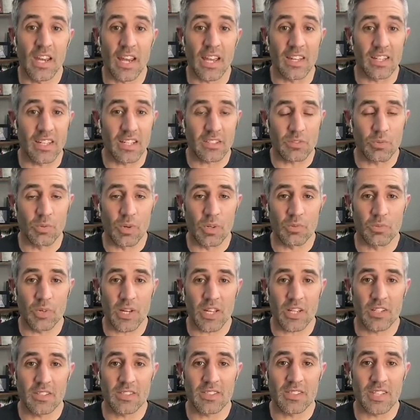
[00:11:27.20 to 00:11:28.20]
And that's one
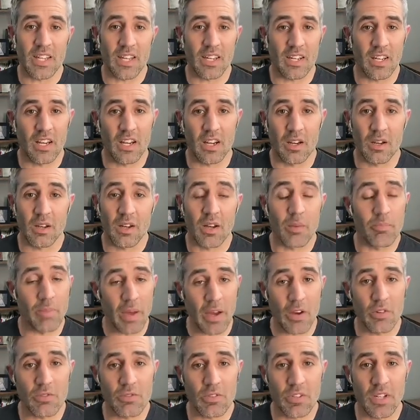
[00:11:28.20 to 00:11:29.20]
way to set a,
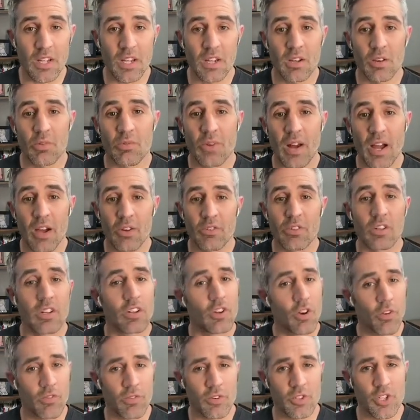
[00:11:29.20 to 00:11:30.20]
boundary around
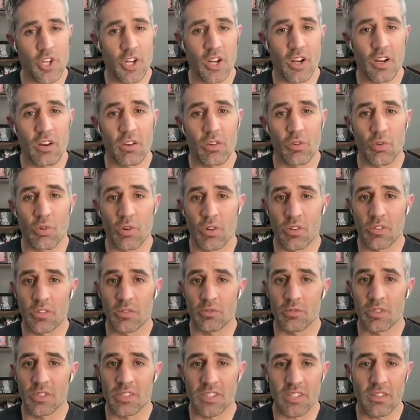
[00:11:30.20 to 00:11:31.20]
an overshare or
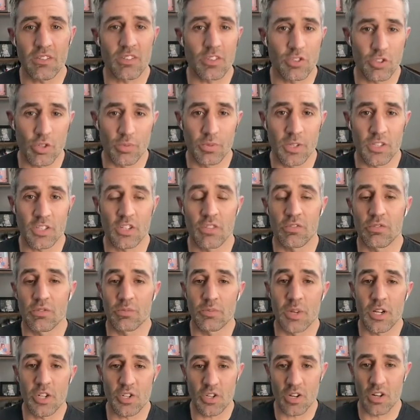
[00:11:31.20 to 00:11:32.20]
receiving too much
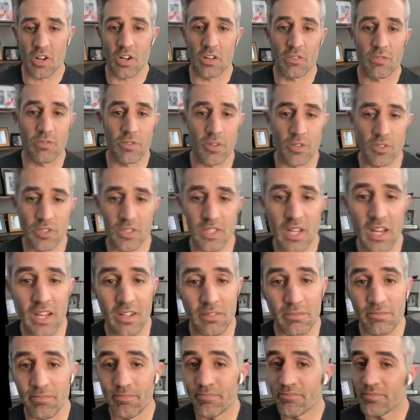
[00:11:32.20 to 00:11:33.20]
information on a first
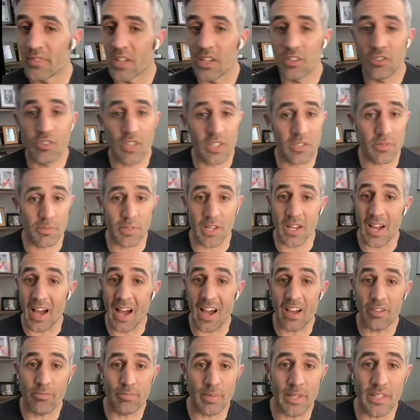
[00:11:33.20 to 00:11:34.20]
date. Trust me,
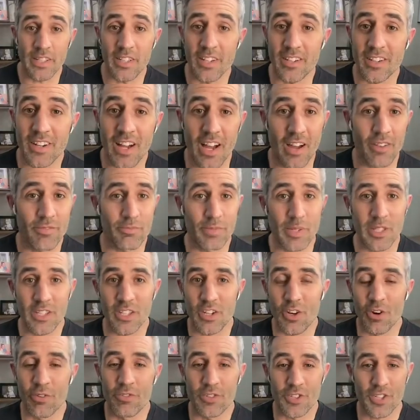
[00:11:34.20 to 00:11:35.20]
I've been there, I've been
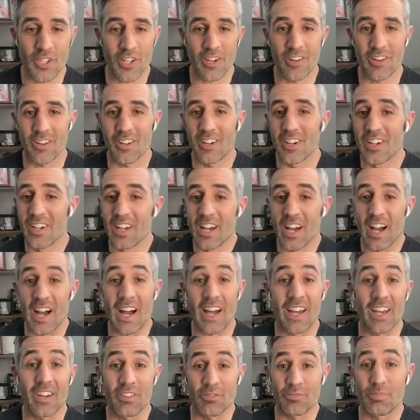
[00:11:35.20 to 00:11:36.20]
the oversharer,
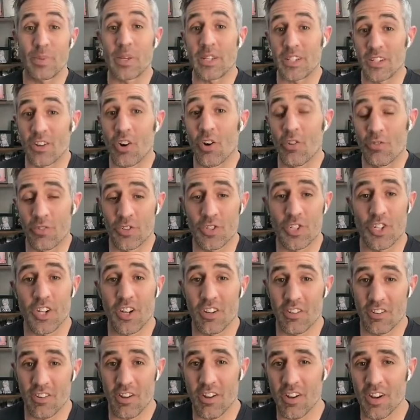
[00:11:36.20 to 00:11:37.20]
I have been
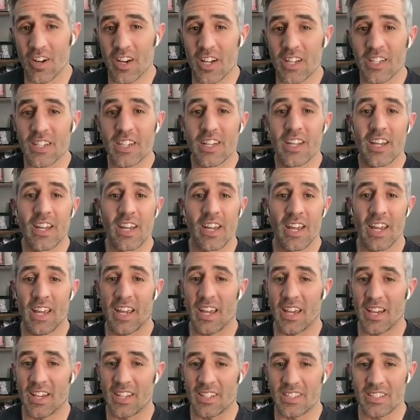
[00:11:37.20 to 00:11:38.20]
overshared on.
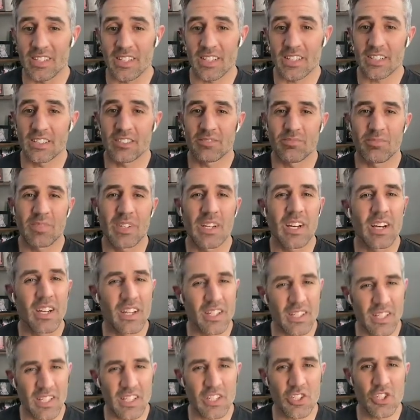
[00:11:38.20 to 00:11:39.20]
And
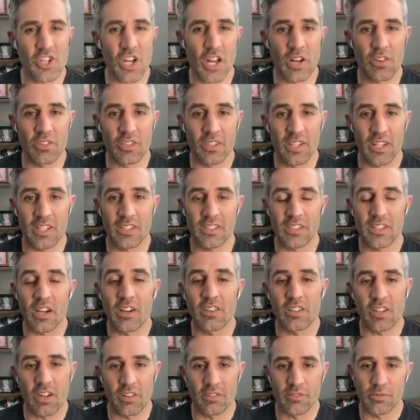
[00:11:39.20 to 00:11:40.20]
uh, in general, it's
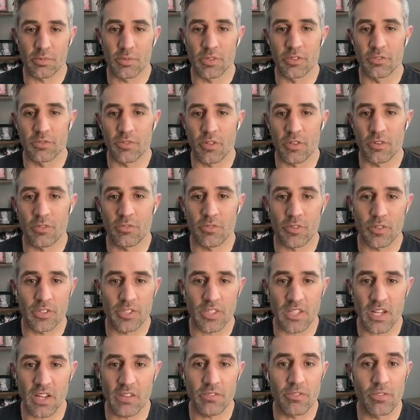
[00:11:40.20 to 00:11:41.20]
uncomfortable for a
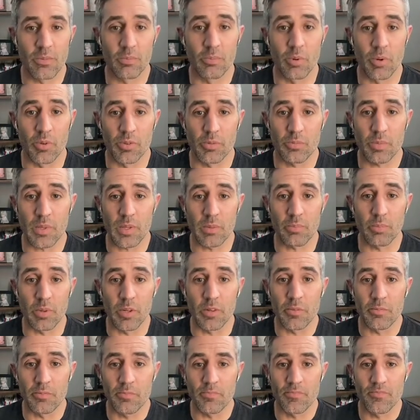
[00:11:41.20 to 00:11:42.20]
first date for both
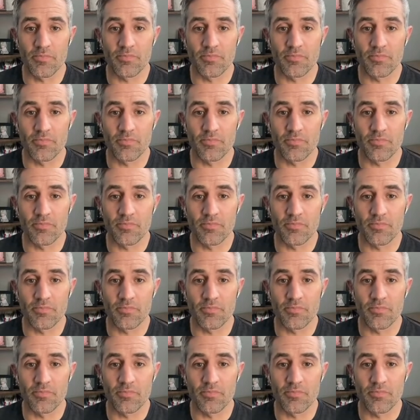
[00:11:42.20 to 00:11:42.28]
people.